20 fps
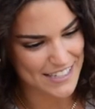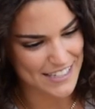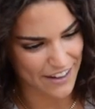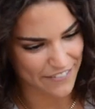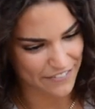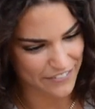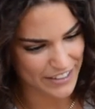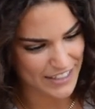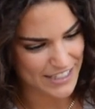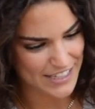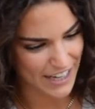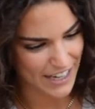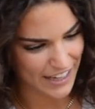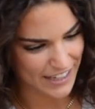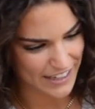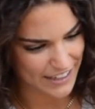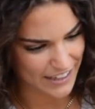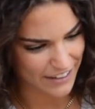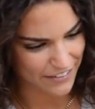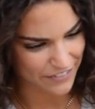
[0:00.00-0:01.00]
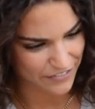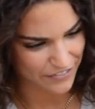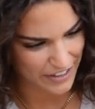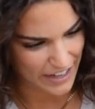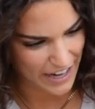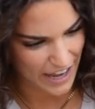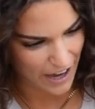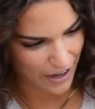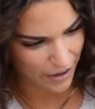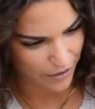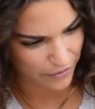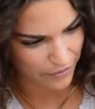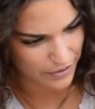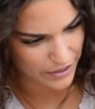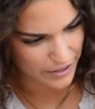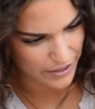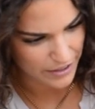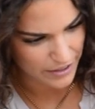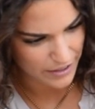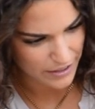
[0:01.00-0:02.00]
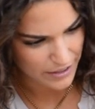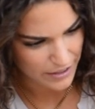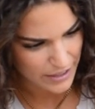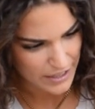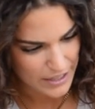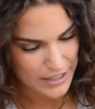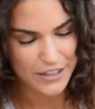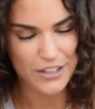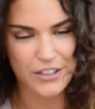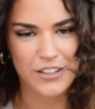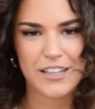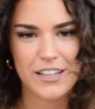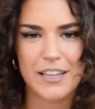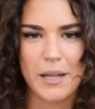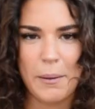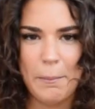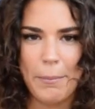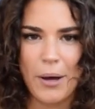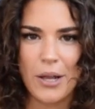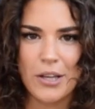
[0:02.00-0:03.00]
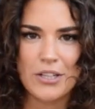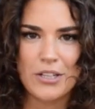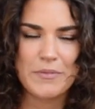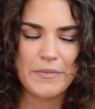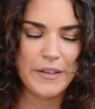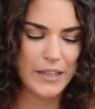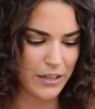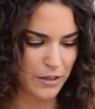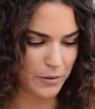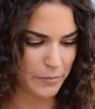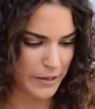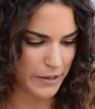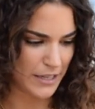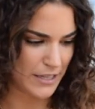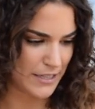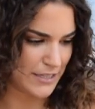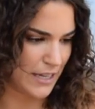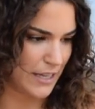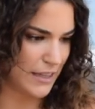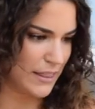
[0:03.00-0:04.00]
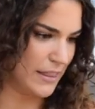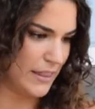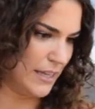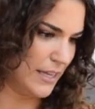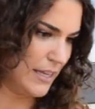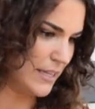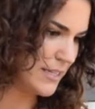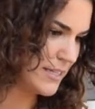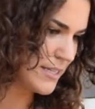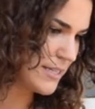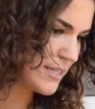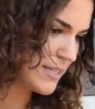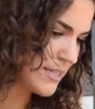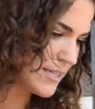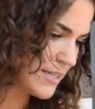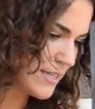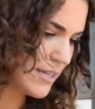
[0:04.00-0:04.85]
definitely tight enough now. The only thing that bothers me a little bit is that this